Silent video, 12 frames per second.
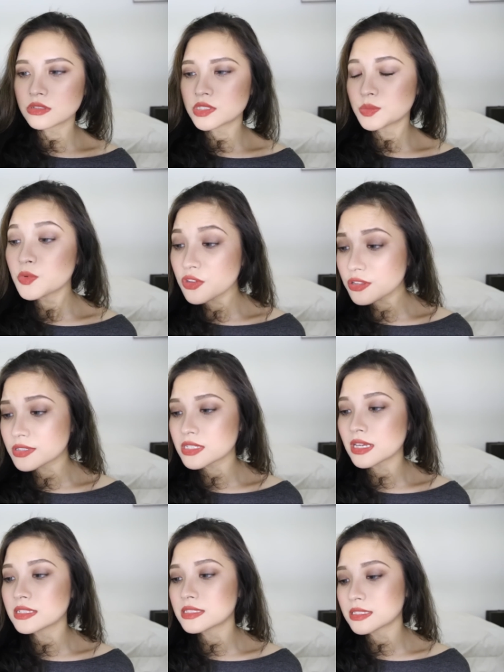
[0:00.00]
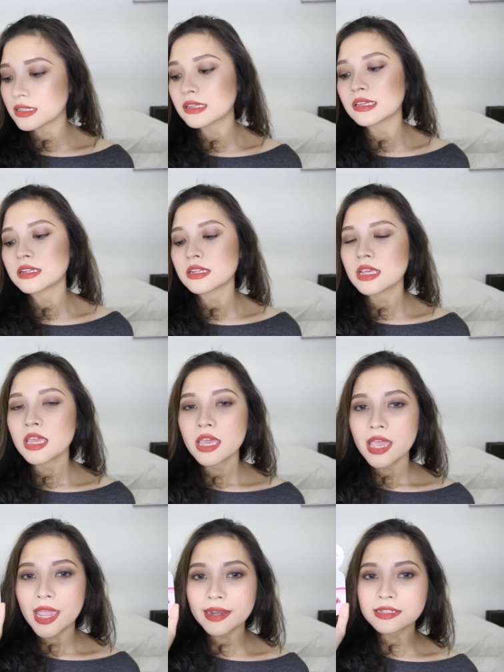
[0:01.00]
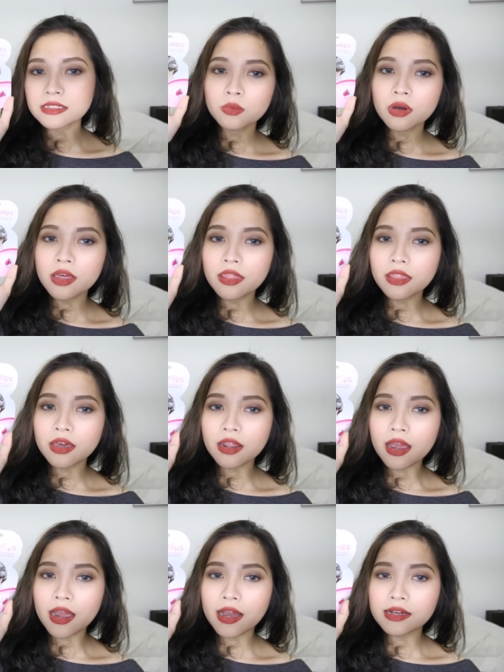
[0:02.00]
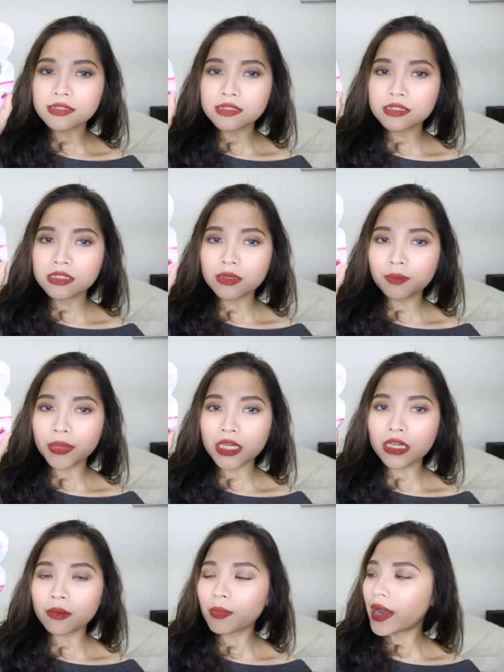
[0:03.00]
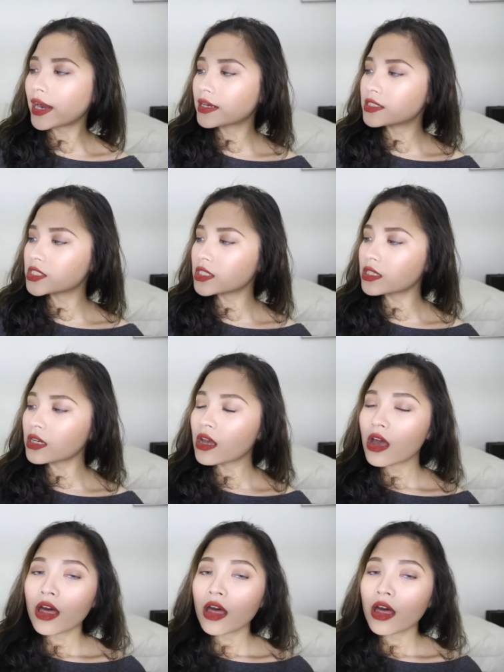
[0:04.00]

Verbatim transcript: smooths and silken and it's the one that has the pink packaging